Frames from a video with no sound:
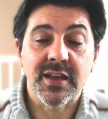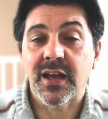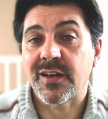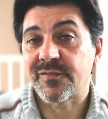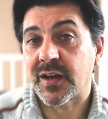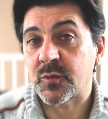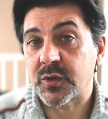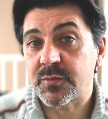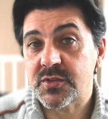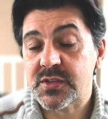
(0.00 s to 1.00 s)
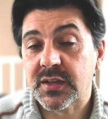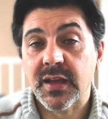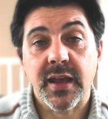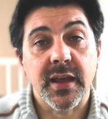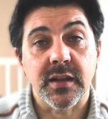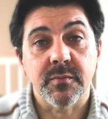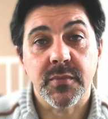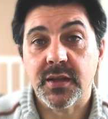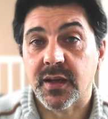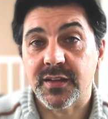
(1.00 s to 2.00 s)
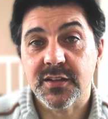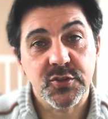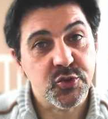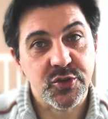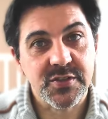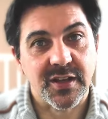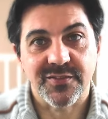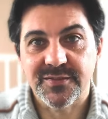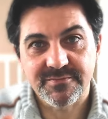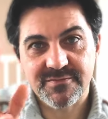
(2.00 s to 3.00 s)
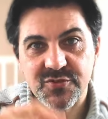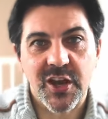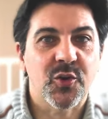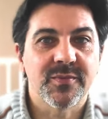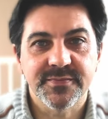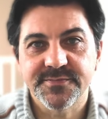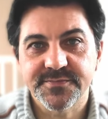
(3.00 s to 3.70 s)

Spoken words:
have fun with music, and be kind to yourself. Ciao!